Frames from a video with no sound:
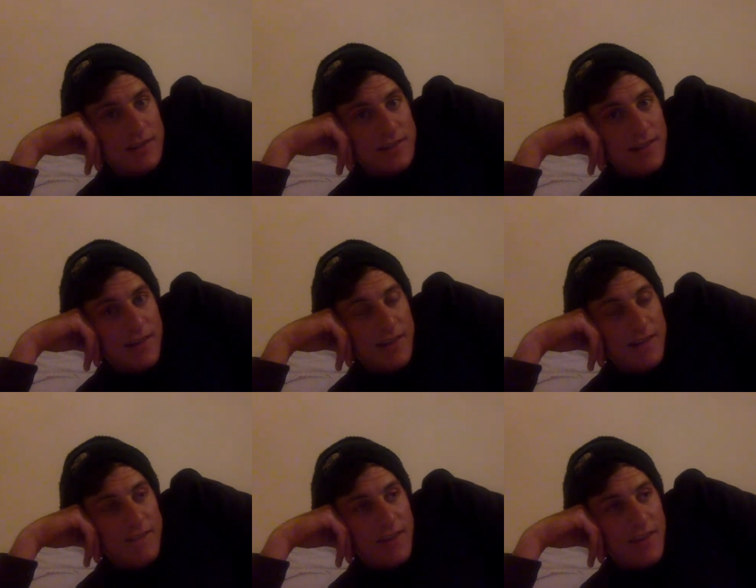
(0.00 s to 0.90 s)
Sat in a
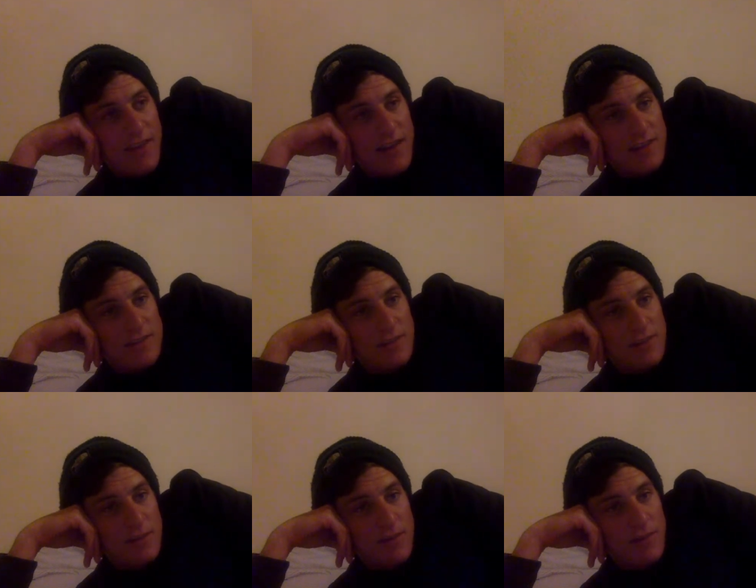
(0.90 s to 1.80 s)
cafe there to do a
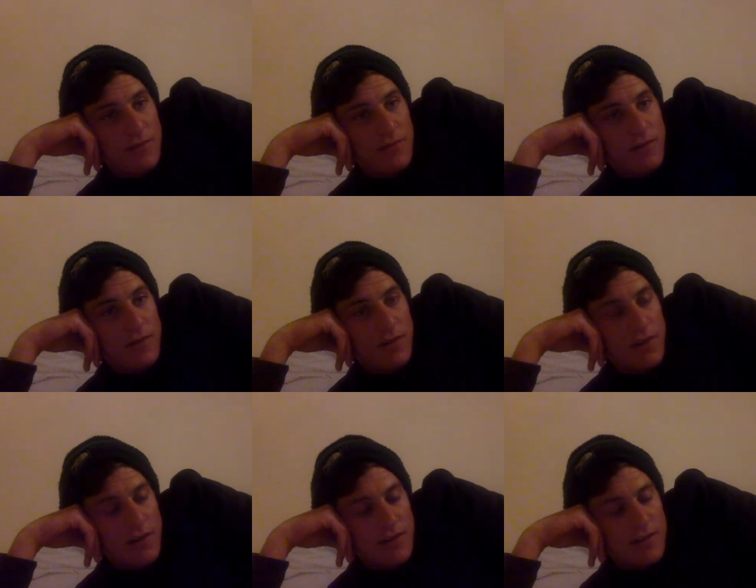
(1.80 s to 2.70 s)
little bit of
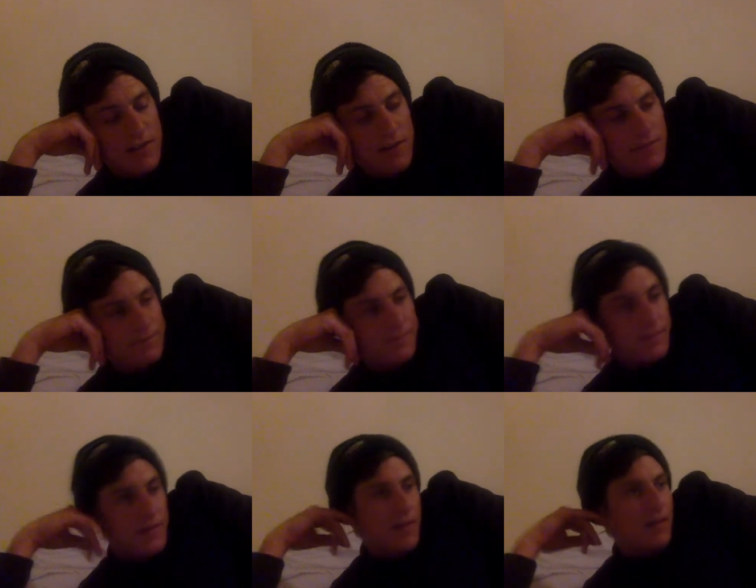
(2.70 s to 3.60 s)
writing.
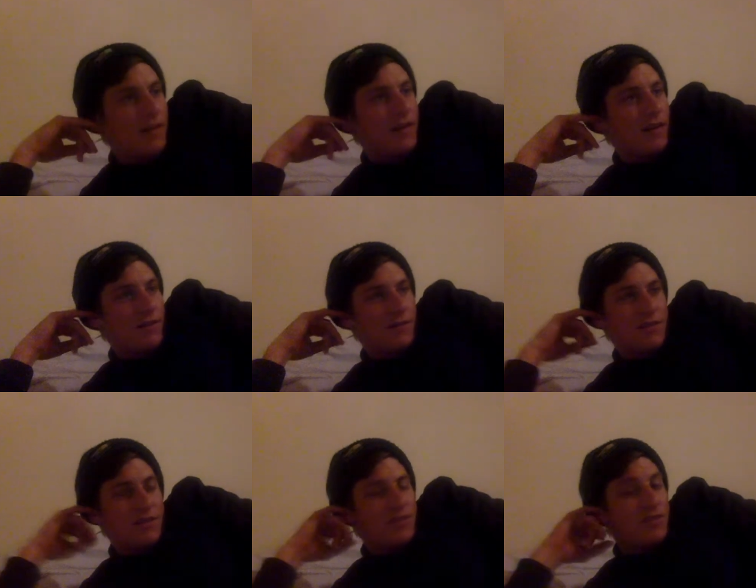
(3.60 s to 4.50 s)

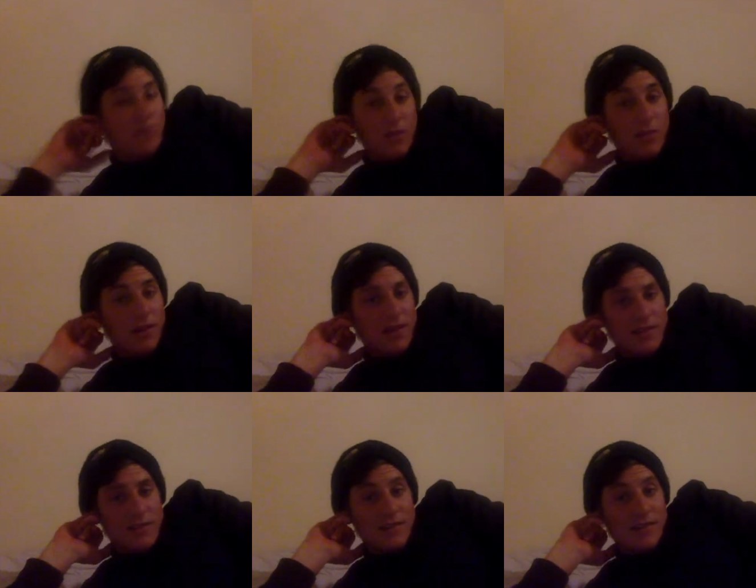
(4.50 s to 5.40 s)
Such a sweet
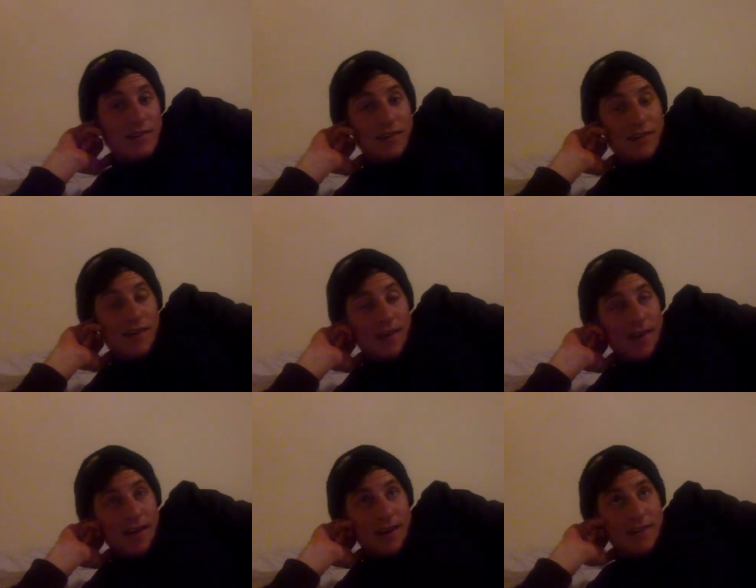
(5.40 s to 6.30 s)
place.
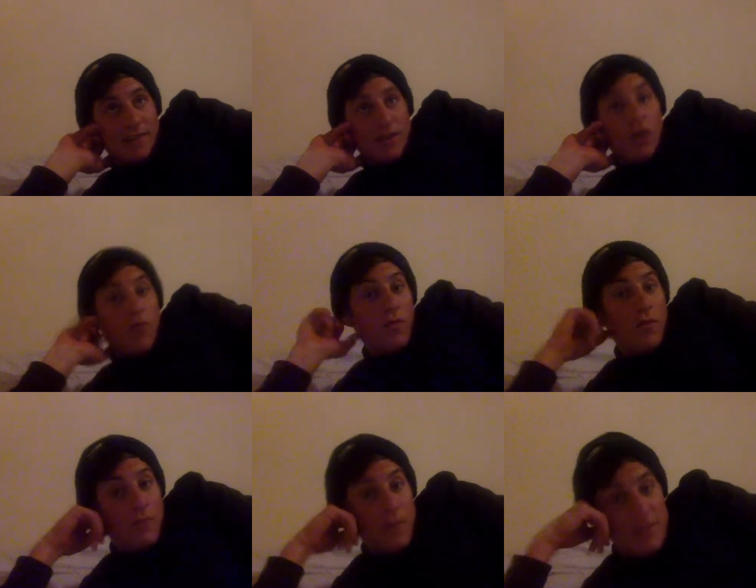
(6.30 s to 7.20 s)
And,
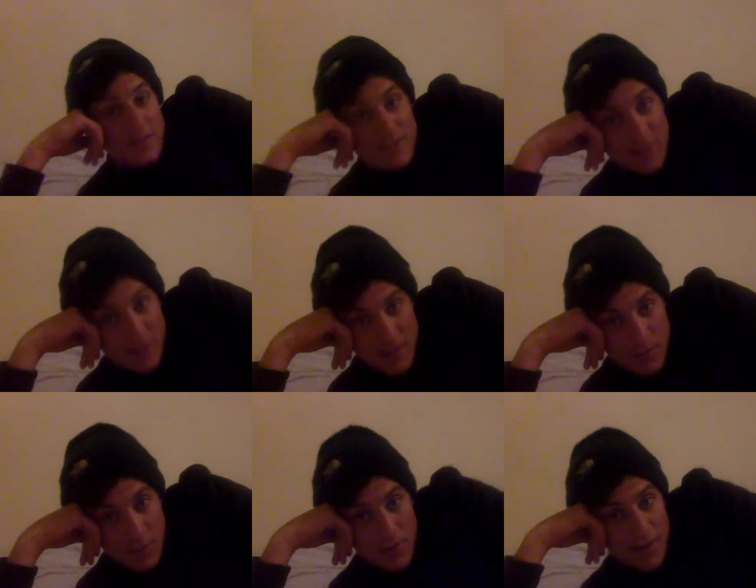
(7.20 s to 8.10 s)
most exciting thing is
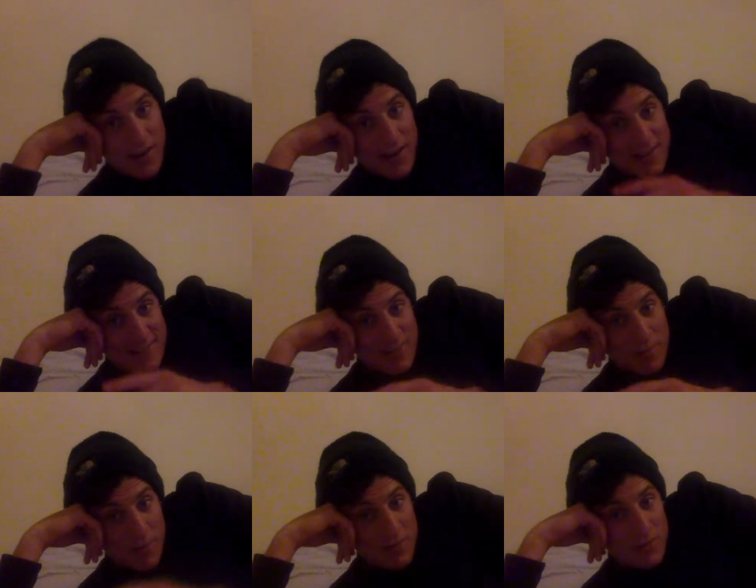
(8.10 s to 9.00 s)
probably that I did
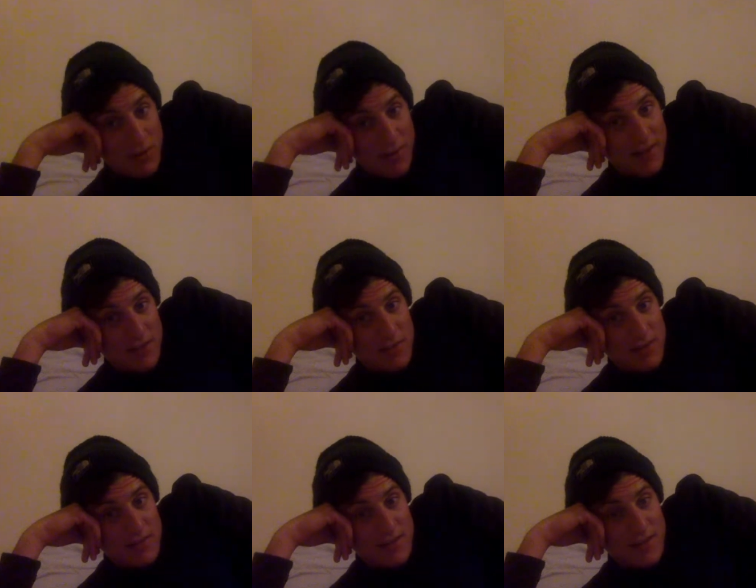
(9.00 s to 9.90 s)
bump into one of my
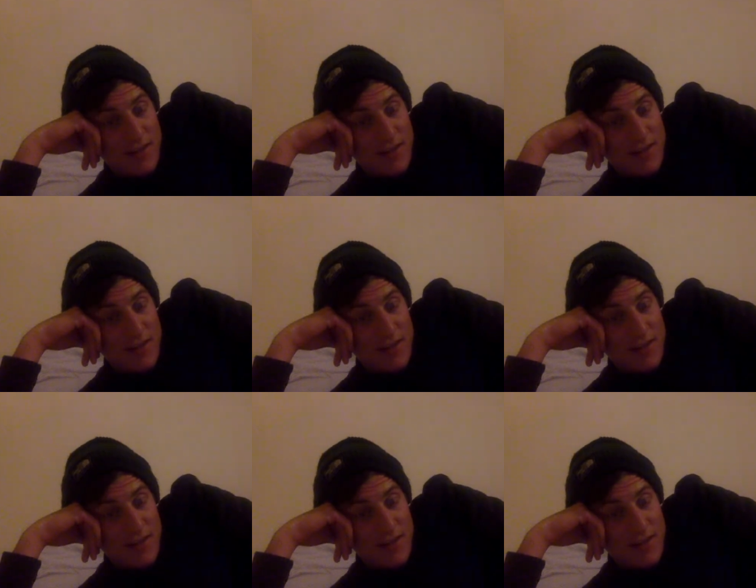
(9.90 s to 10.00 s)
housemates,